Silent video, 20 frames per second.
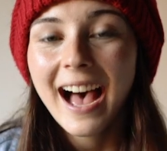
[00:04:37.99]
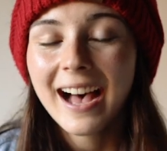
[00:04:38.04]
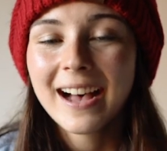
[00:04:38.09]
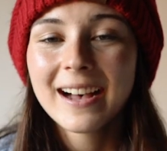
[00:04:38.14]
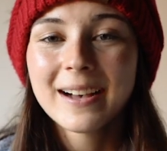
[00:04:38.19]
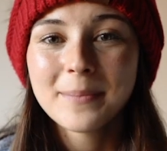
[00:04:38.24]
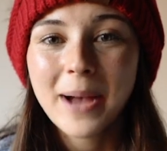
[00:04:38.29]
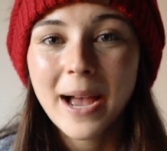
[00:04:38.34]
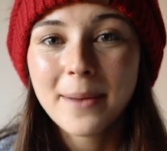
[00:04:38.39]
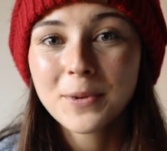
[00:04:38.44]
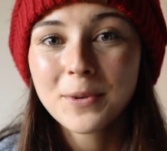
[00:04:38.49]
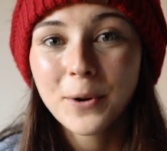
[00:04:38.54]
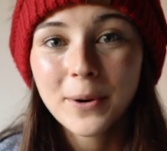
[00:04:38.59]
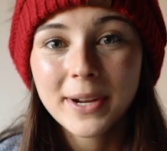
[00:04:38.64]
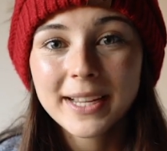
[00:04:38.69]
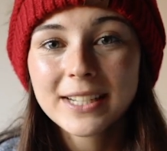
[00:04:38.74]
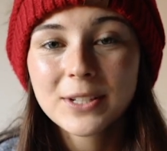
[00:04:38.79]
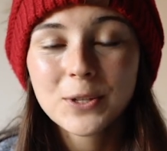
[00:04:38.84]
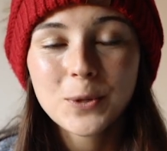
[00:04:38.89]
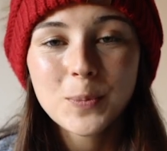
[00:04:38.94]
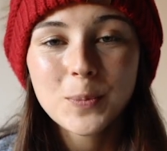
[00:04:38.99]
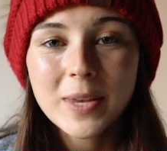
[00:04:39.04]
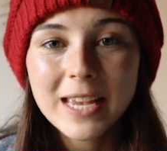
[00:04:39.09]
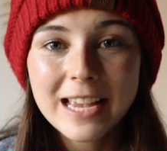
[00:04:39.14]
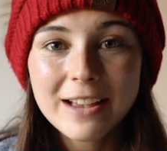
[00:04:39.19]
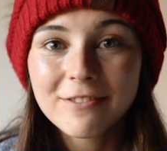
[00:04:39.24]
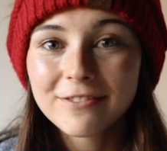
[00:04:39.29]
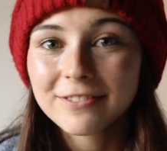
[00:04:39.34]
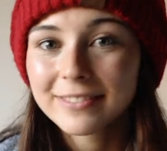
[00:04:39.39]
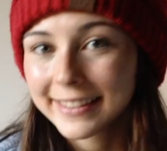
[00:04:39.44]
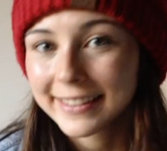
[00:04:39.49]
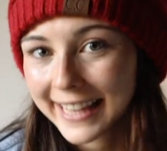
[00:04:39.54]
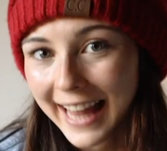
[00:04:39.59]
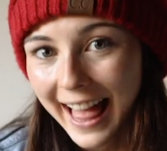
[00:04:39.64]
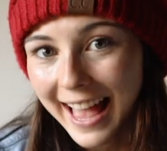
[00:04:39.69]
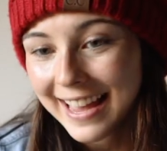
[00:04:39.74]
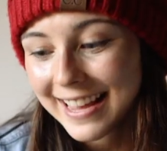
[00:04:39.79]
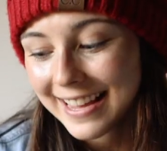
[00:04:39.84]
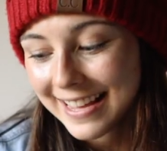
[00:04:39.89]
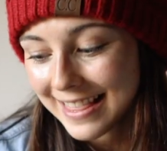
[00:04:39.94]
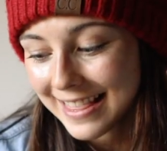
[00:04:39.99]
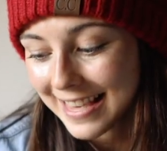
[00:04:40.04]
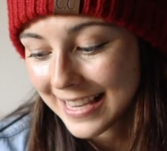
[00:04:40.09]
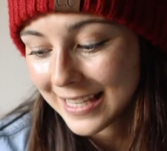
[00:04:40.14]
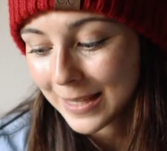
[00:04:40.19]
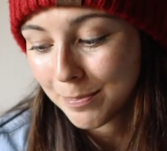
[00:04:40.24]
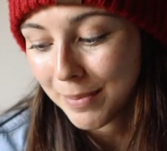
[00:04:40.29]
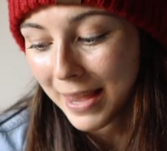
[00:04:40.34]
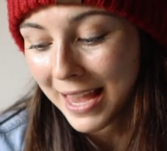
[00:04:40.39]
I'm going to be flying this